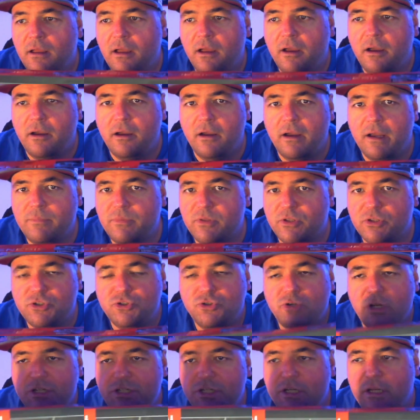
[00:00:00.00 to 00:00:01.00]
Uh, I'm not
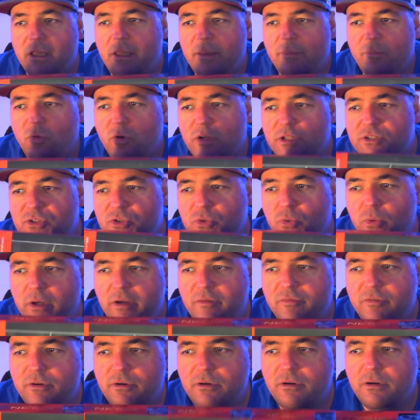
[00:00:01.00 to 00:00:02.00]
trashing him
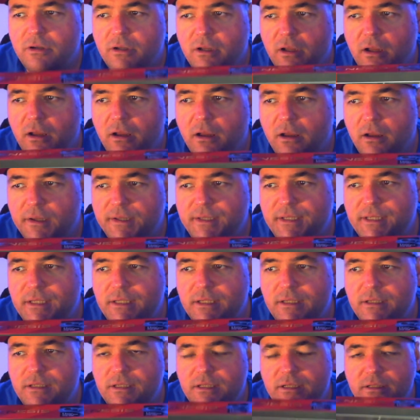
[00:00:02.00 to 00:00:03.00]
whatsoever. Uh,
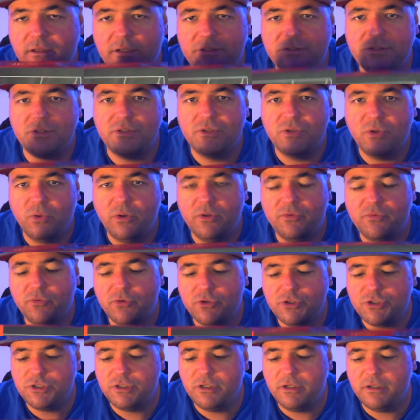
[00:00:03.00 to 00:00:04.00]
he he doesn't know
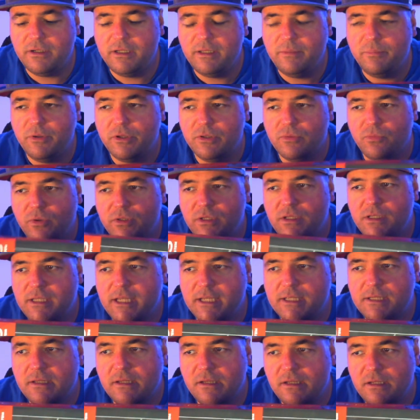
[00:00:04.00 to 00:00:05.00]
unfortunately, but when he
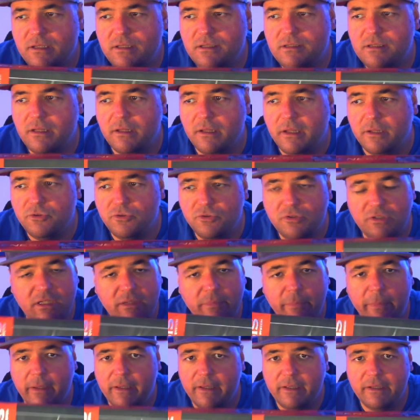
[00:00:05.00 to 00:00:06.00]
tested it, he said the
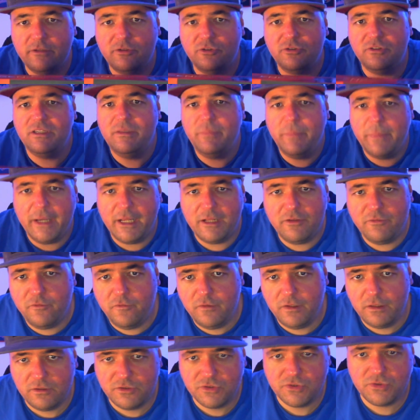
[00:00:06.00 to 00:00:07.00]
D-pad the D-pad
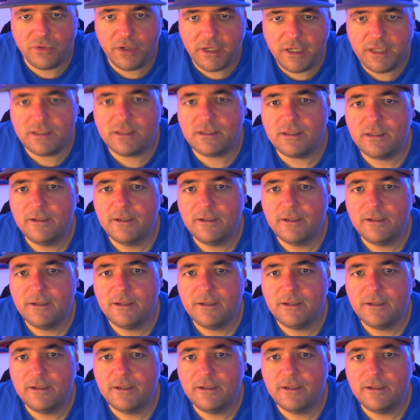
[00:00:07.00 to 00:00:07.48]
feels great.